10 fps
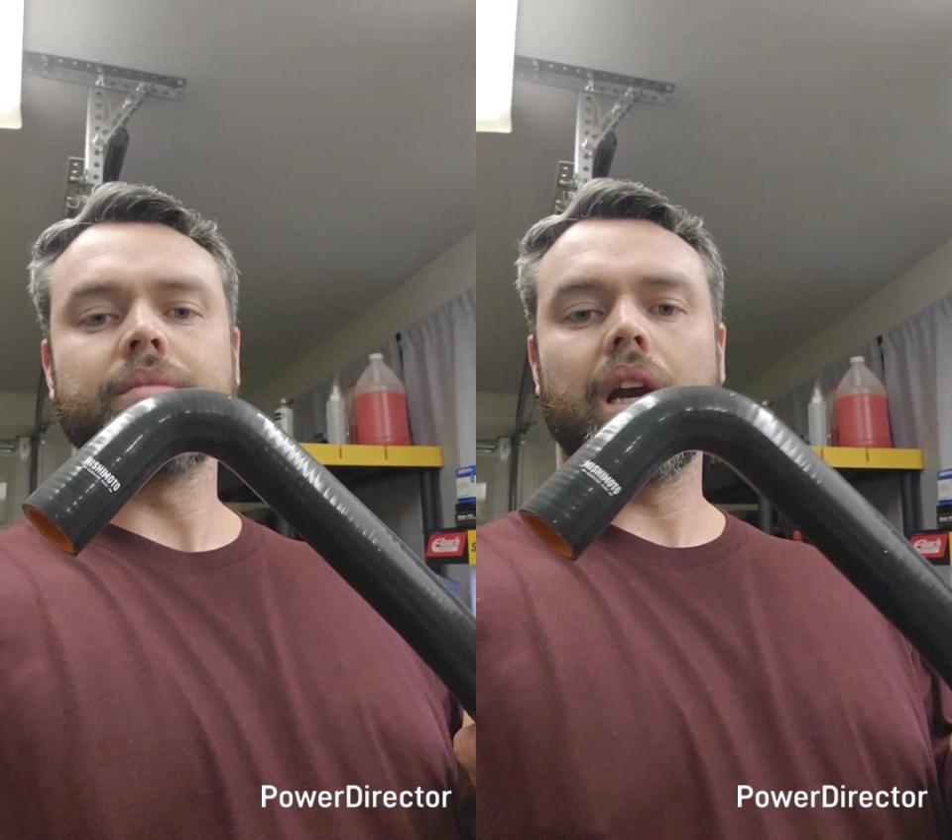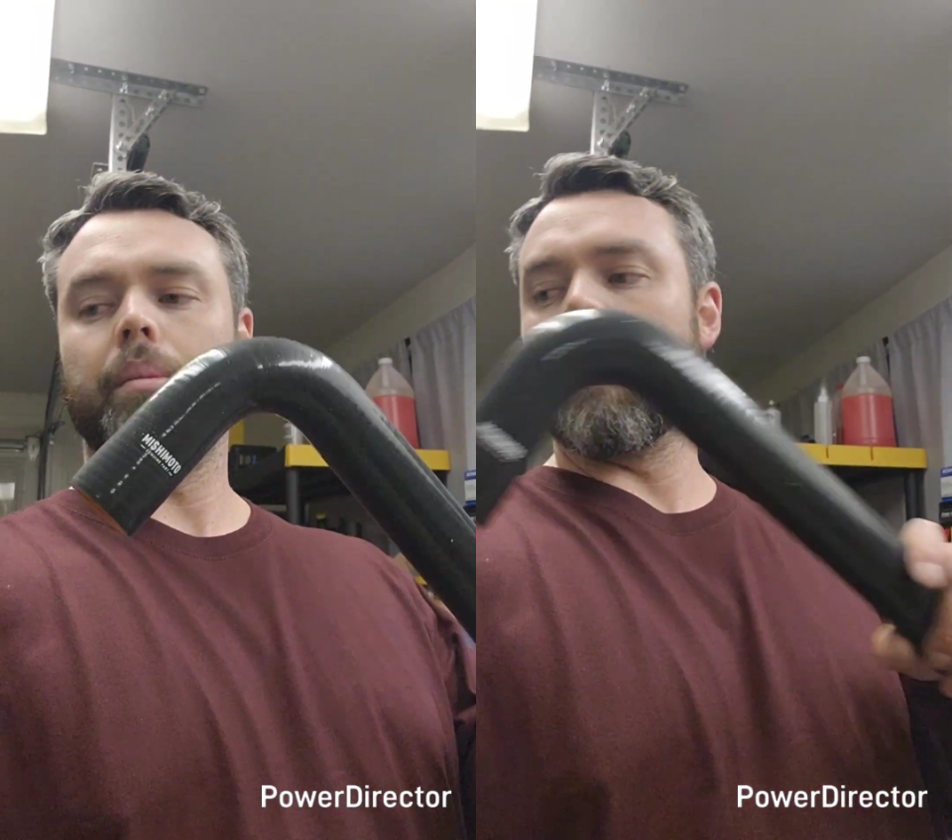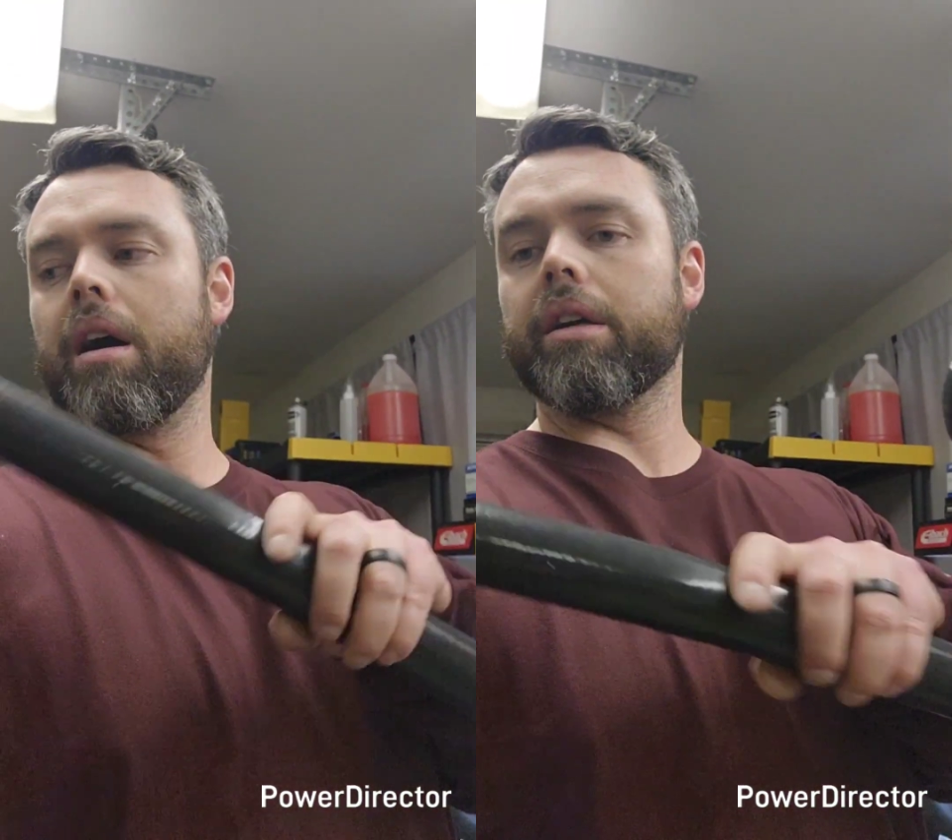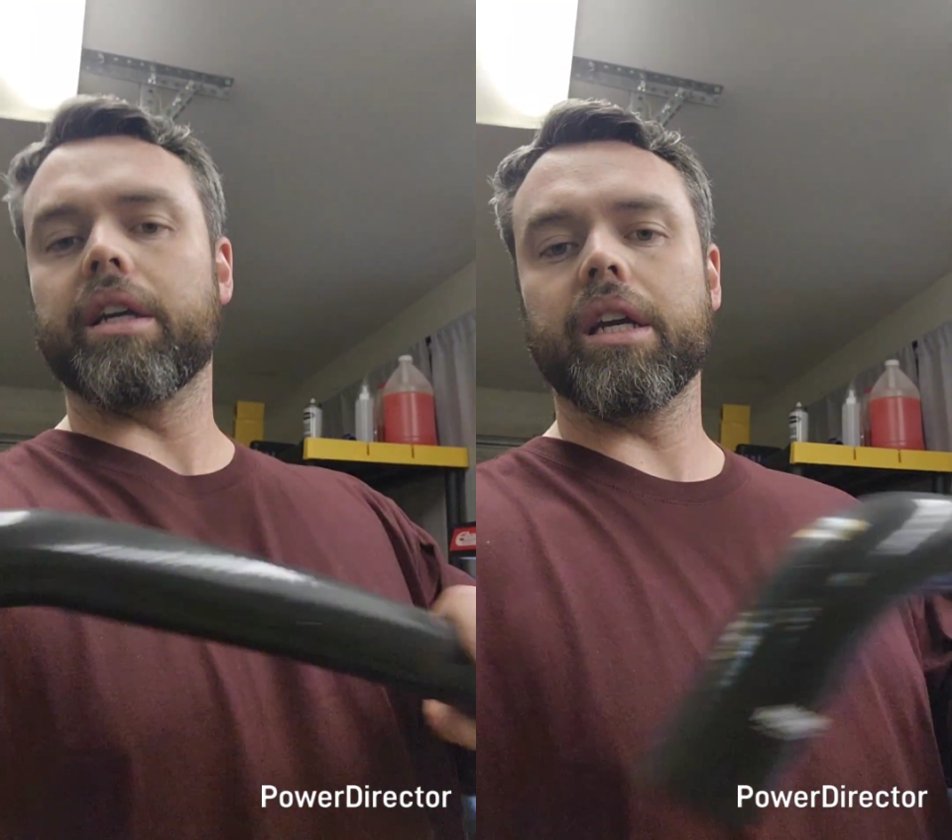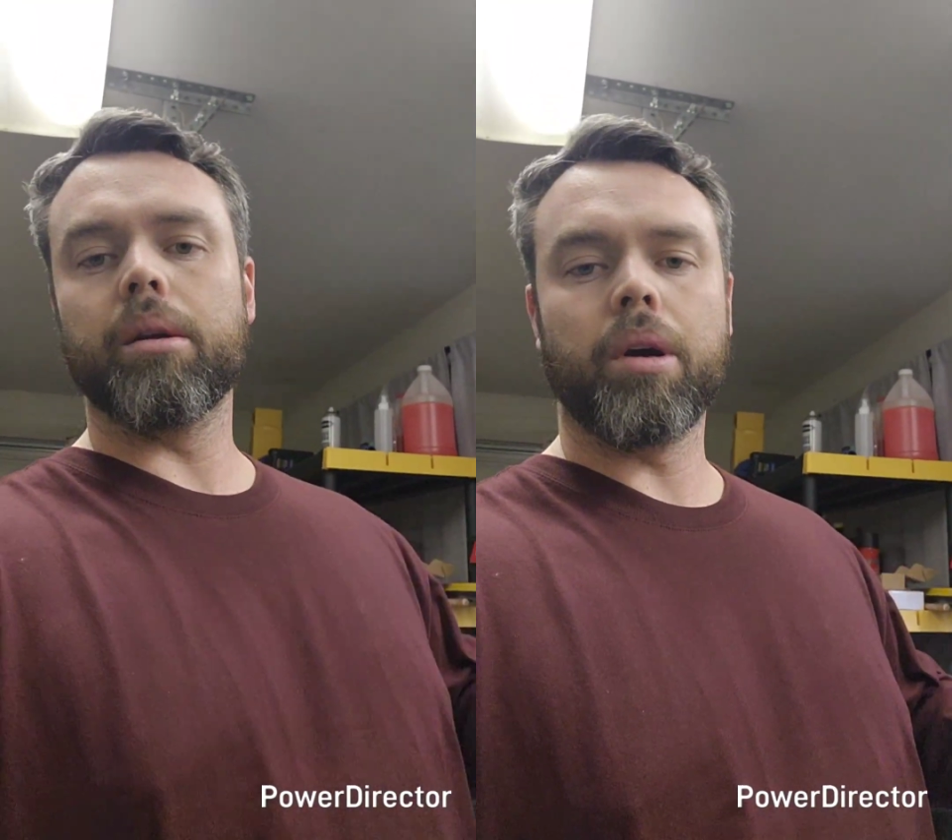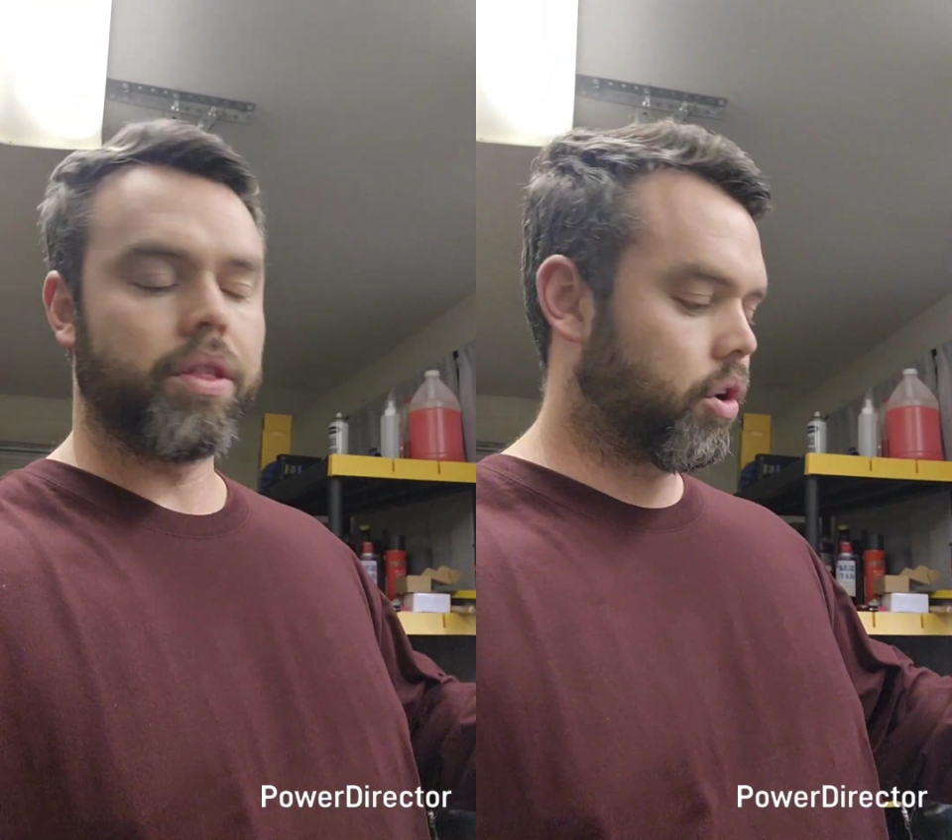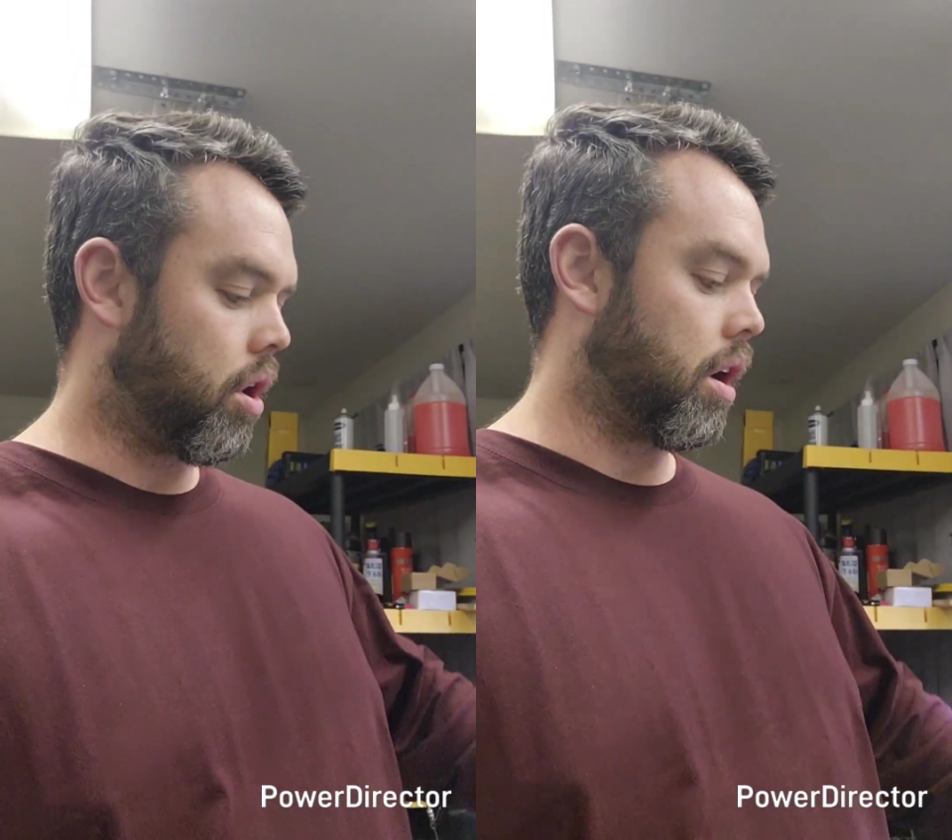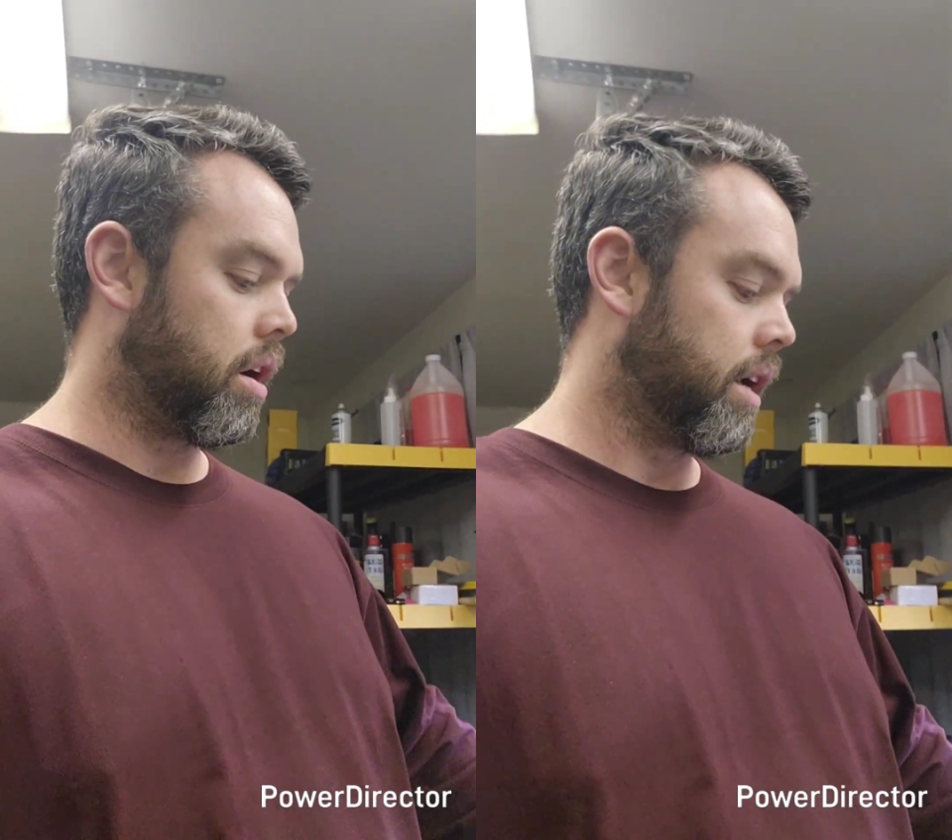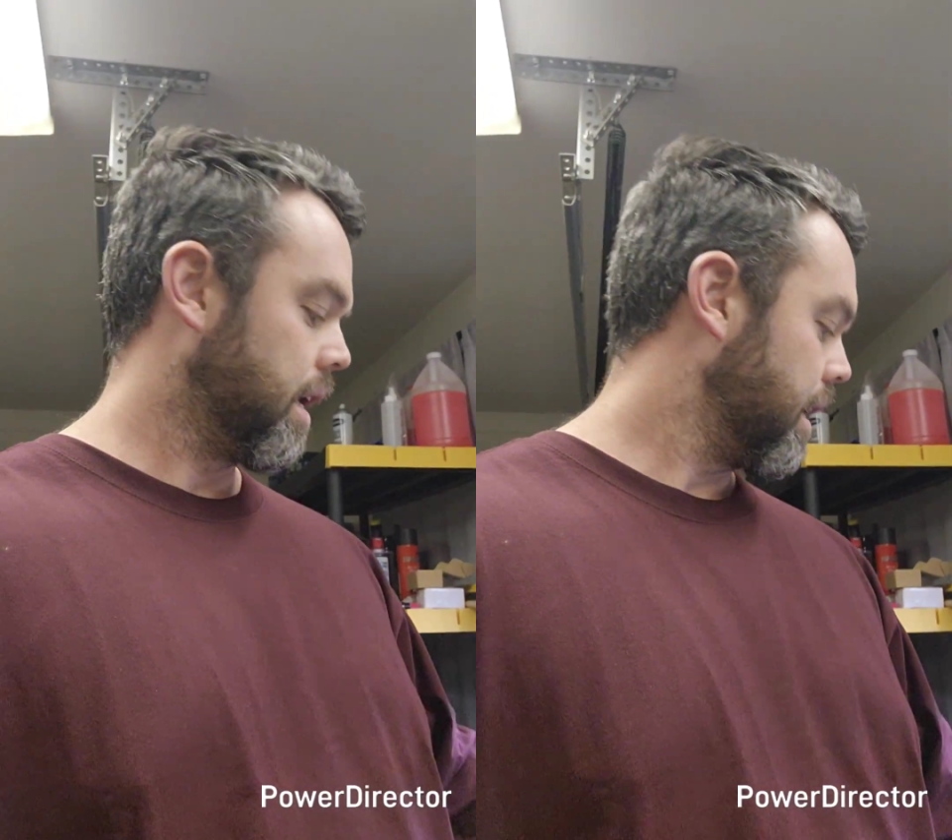Got them out, gonna get them on the car.